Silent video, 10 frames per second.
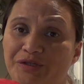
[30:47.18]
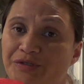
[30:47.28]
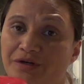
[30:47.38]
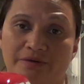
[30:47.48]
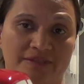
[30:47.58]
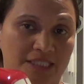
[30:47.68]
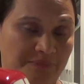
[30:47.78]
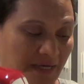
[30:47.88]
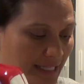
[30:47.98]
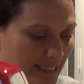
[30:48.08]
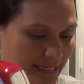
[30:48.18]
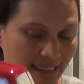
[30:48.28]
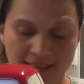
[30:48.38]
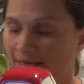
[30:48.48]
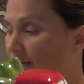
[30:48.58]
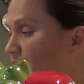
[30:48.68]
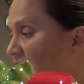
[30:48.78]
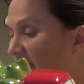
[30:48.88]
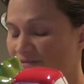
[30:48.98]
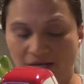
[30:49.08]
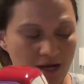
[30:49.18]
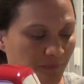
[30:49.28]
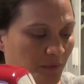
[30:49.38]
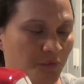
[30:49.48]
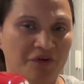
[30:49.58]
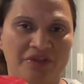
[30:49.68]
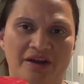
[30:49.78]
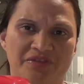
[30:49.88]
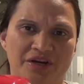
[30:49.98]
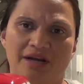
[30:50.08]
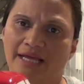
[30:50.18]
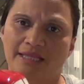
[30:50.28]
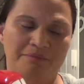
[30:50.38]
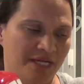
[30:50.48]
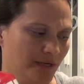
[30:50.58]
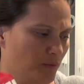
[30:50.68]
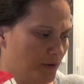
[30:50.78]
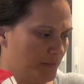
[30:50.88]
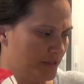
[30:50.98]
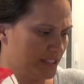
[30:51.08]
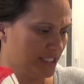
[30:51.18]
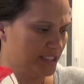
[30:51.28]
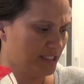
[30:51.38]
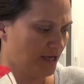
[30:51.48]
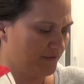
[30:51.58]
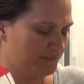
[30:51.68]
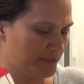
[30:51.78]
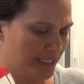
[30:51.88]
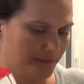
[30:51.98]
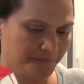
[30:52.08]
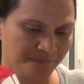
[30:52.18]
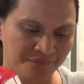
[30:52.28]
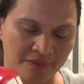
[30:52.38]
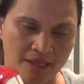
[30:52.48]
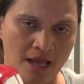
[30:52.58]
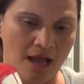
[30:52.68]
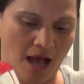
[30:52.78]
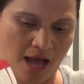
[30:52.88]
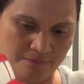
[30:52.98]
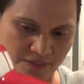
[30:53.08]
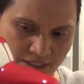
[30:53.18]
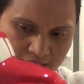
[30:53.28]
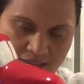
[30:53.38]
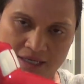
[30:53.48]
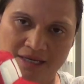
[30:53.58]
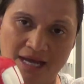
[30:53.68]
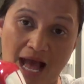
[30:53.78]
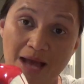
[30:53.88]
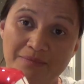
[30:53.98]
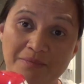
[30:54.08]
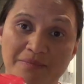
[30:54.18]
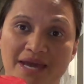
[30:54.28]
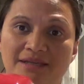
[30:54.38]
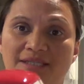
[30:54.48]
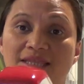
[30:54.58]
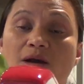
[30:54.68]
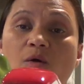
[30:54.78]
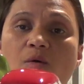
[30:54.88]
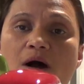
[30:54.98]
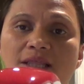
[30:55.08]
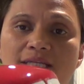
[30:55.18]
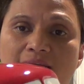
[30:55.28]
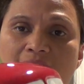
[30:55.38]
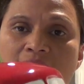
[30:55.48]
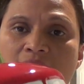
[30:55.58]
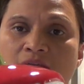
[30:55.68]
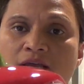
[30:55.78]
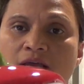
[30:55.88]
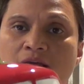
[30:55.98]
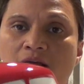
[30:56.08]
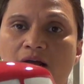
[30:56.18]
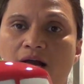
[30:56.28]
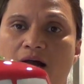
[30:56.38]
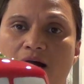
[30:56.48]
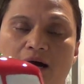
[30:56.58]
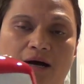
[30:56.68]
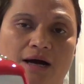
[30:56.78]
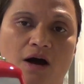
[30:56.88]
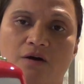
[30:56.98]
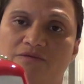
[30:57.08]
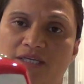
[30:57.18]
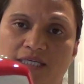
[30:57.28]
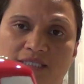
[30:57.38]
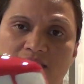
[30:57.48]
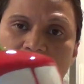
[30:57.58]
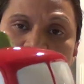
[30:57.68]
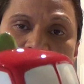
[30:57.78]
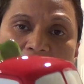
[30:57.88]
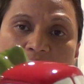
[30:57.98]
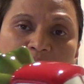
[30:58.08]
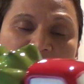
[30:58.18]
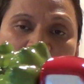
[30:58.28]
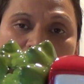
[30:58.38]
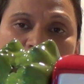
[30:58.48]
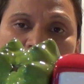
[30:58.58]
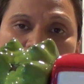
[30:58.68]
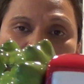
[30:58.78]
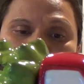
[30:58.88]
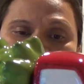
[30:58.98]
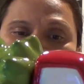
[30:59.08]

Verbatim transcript: the spotlight. I have a couple more there, and they're like the mini warmers and stuff, but I'm amazed at the quality of these. This is hand painted,